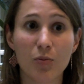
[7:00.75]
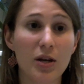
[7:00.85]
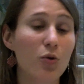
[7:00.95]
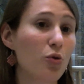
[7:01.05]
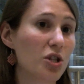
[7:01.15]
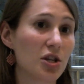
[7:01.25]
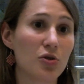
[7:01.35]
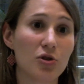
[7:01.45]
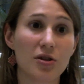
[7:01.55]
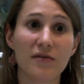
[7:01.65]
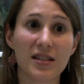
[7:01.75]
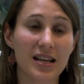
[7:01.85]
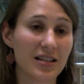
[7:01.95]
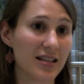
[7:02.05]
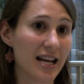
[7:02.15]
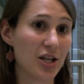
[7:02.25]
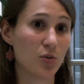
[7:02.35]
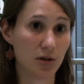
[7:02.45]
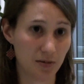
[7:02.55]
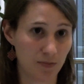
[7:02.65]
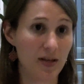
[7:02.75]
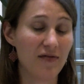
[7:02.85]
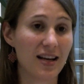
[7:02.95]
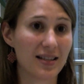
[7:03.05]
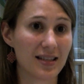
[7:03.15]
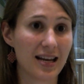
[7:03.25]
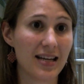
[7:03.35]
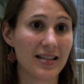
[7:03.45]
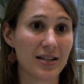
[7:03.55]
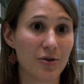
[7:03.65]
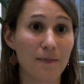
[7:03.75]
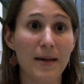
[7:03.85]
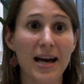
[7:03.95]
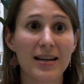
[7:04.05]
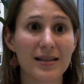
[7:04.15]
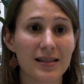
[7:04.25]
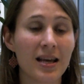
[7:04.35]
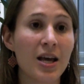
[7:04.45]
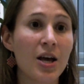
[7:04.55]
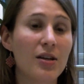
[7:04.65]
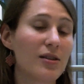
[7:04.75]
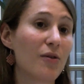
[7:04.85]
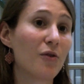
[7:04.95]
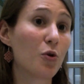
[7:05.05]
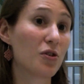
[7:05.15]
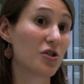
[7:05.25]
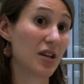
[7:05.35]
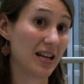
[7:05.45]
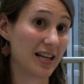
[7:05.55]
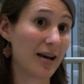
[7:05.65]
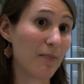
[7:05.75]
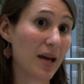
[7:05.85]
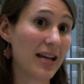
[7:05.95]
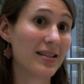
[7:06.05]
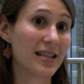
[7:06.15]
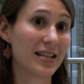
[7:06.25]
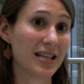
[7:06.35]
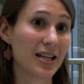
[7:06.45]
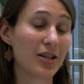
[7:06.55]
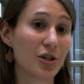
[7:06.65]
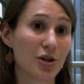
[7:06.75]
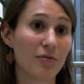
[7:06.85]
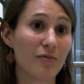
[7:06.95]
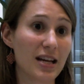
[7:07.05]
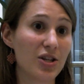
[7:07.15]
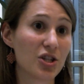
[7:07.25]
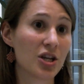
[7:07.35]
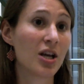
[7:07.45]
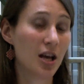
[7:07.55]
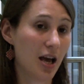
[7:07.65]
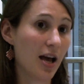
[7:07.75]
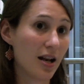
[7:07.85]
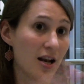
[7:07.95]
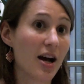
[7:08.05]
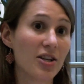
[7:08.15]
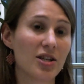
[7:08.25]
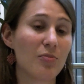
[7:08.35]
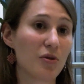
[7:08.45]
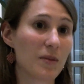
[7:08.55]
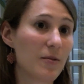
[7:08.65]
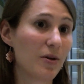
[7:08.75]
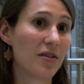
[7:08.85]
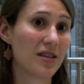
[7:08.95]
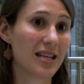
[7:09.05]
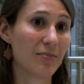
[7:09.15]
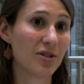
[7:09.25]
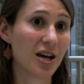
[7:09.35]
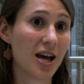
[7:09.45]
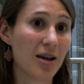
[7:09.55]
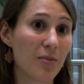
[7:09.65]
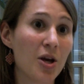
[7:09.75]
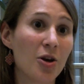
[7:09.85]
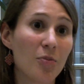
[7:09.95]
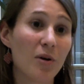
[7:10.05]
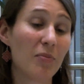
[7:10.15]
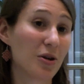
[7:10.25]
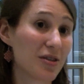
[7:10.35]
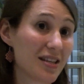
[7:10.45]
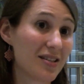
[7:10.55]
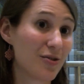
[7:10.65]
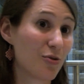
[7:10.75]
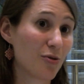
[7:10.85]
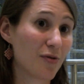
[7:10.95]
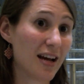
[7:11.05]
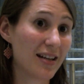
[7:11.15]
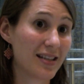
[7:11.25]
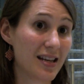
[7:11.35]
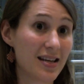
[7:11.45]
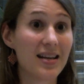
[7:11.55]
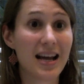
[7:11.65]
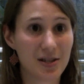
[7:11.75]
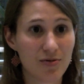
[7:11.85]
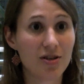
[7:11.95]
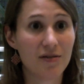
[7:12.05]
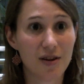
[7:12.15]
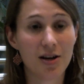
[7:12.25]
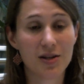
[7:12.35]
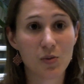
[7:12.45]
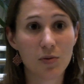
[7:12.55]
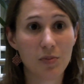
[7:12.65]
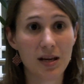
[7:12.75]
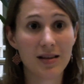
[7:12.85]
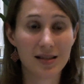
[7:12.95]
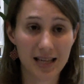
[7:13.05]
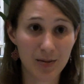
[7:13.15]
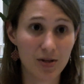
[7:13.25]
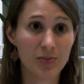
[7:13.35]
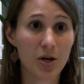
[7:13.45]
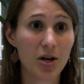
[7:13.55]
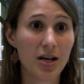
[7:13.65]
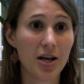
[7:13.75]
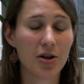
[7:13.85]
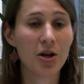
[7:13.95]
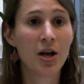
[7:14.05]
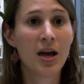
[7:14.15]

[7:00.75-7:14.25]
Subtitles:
when all children of a certain age would be vaccinated en masse. So, of course, in a campaign setting, you can reach a large number of people at the same time. But because it's an oral vaccine, as rotavirus would be, the same as polio,